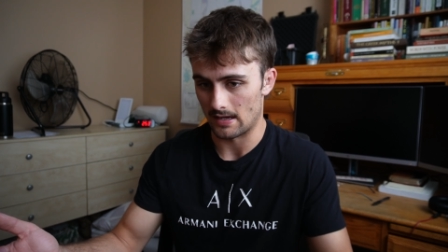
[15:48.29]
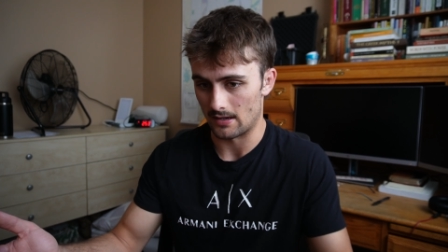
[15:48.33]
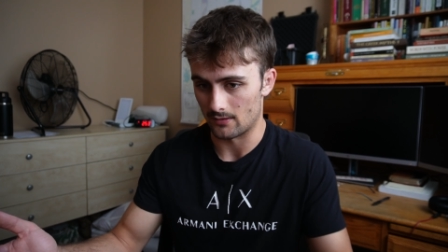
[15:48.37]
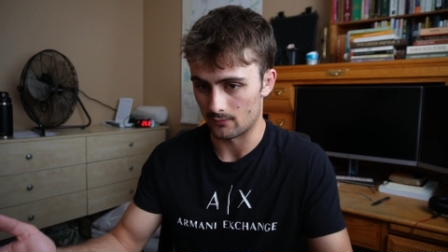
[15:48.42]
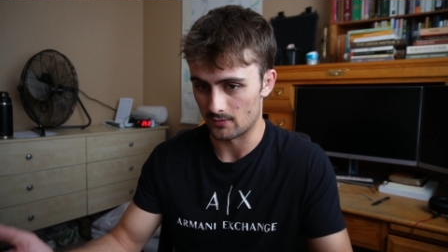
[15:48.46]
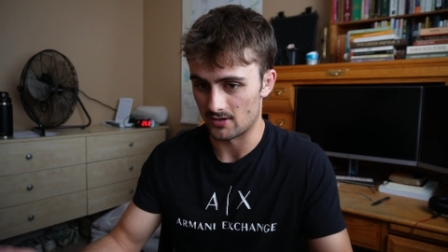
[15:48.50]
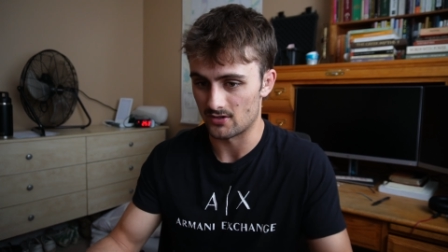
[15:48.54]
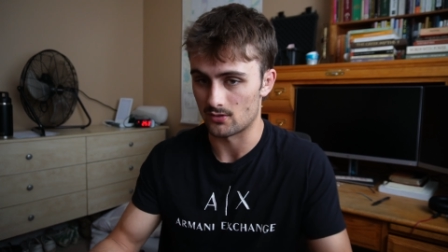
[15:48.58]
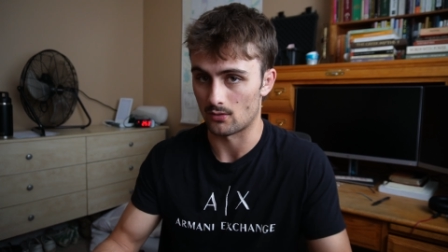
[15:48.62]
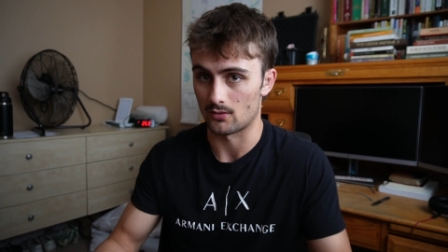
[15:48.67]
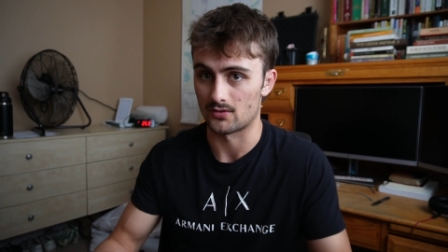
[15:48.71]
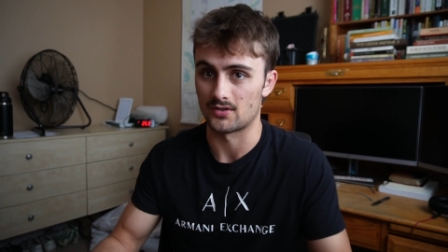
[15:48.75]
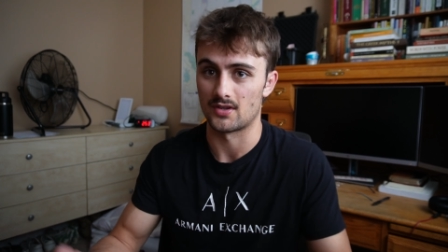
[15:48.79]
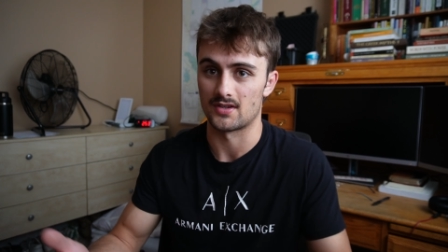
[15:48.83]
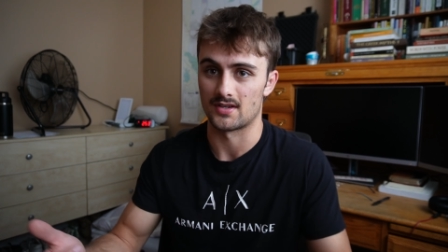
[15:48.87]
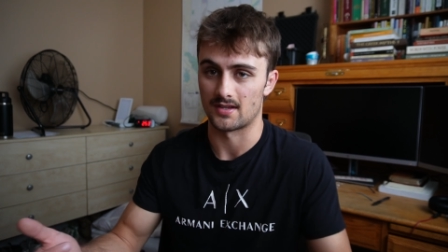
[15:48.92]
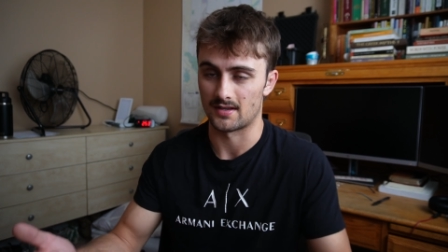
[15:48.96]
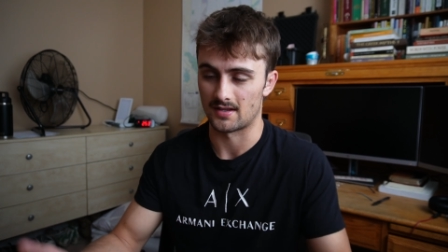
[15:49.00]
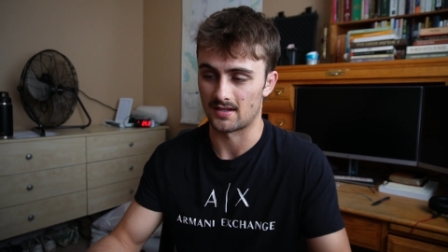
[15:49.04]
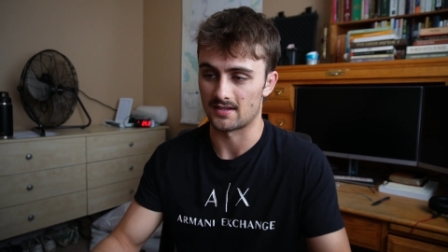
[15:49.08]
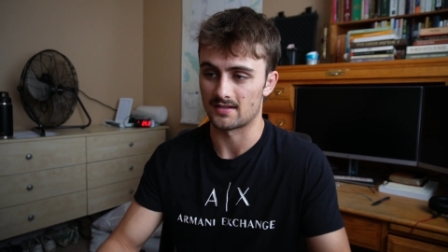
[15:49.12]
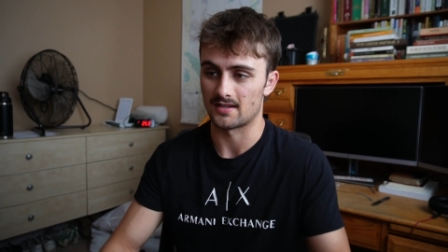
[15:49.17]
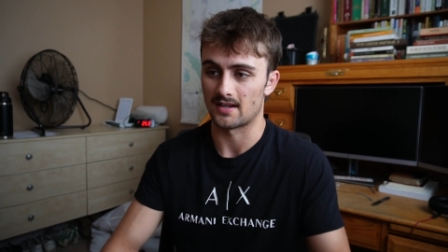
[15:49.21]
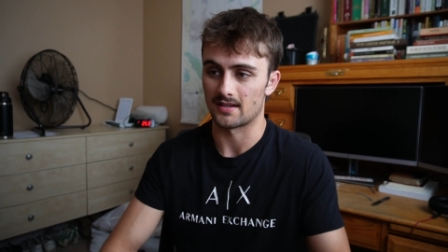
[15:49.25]
resources
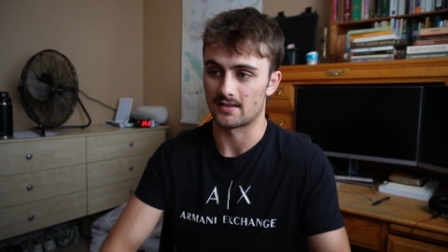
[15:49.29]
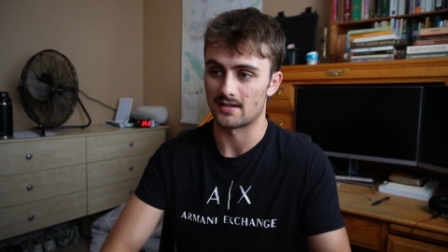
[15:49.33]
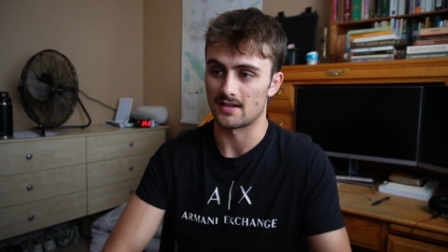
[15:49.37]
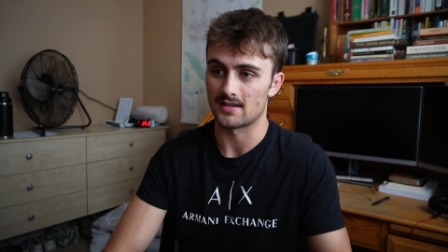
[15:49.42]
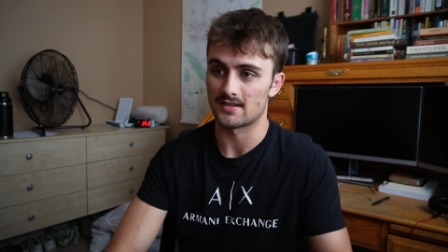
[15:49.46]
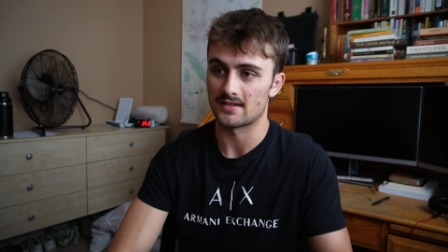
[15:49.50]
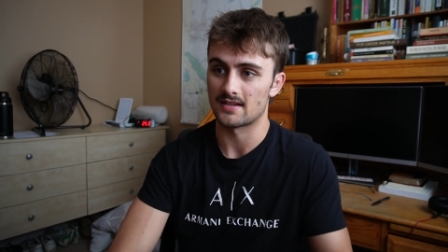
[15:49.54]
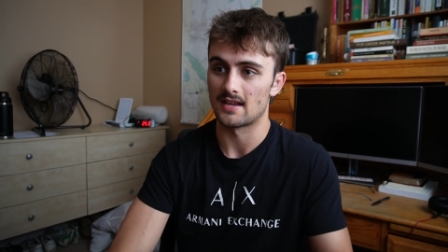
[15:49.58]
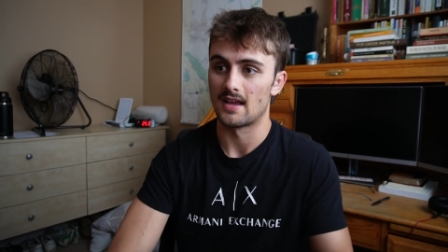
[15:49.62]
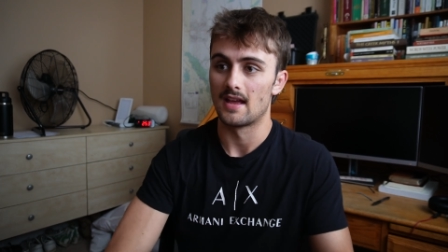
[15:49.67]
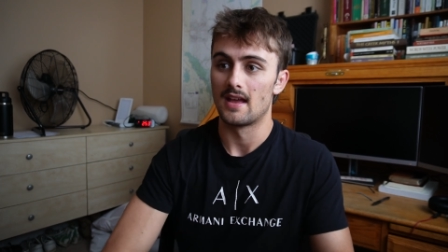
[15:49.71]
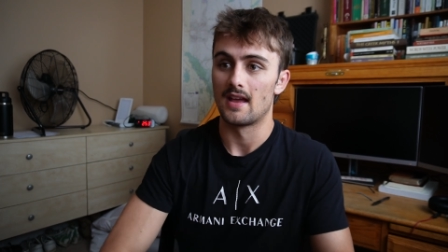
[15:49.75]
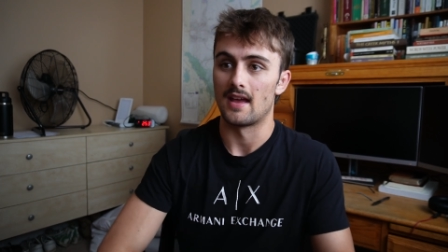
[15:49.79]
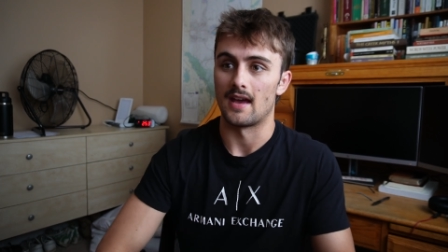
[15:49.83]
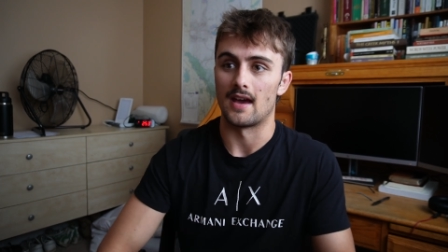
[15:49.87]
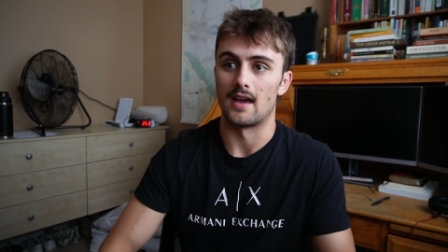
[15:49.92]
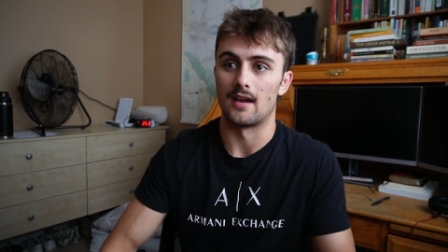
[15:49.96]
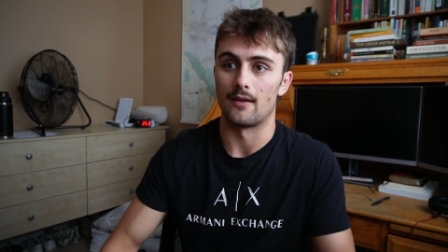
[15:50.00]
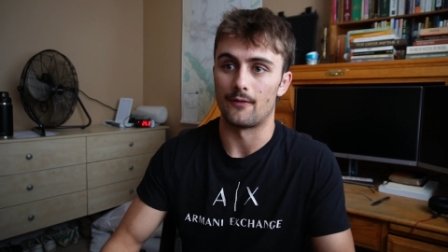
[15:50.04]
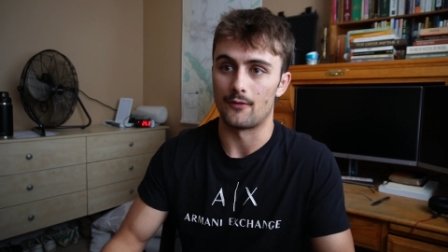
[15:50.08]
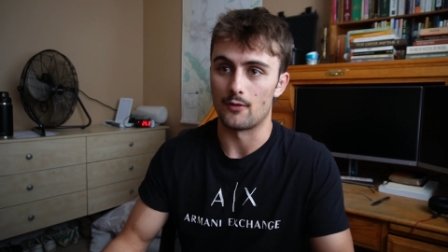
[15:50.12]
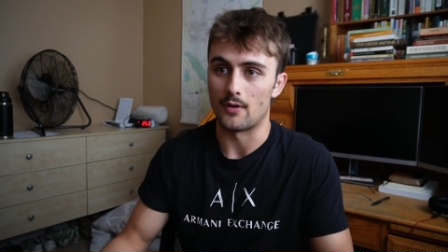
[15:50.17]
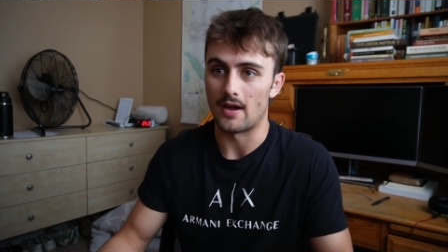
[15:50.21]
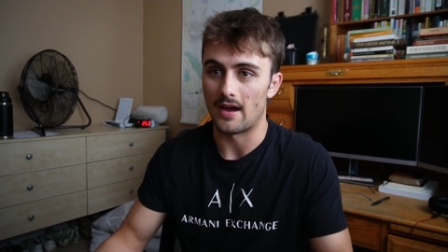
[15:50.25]
and things like this.
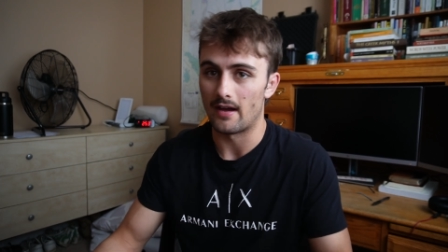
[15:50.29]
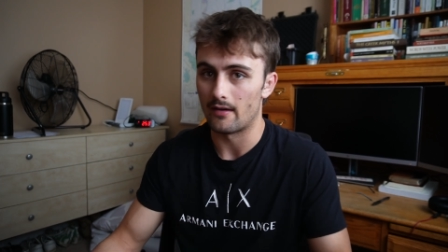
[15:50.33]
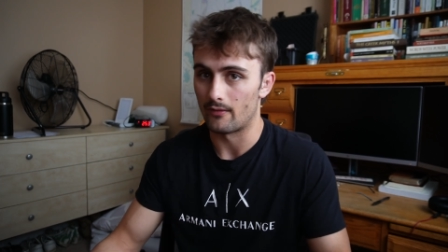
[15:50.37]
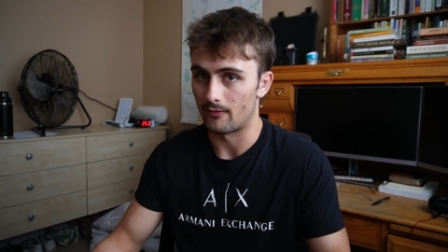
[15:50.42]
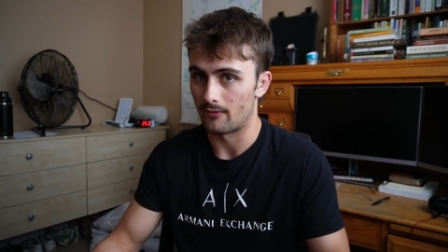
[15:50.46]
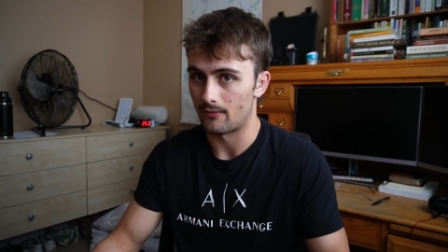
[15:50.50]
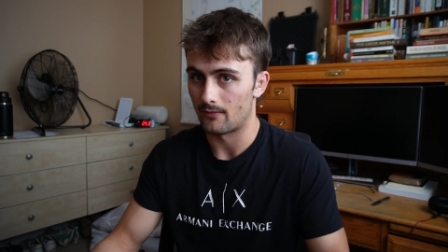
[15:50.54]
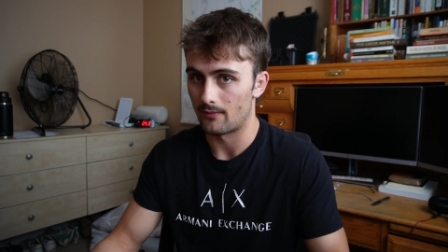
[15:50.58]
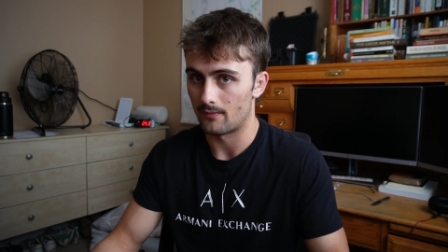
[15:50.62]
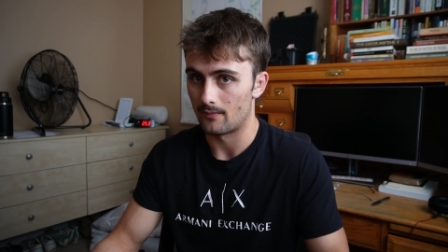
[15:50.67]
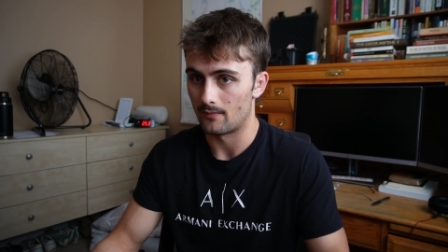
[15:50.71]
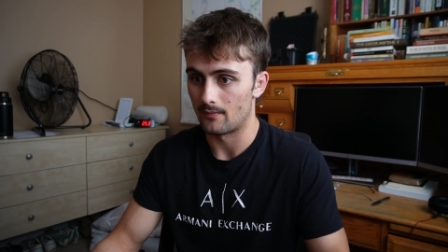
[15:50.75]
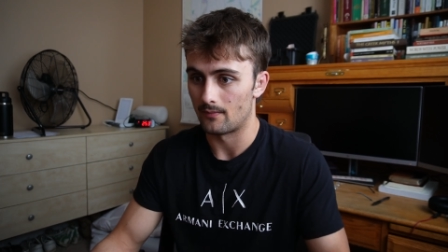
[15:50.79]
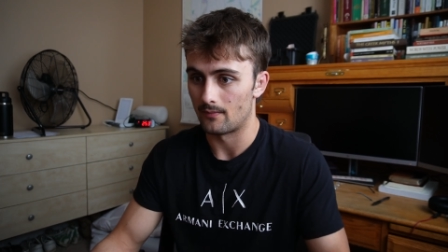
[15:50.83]
And if you have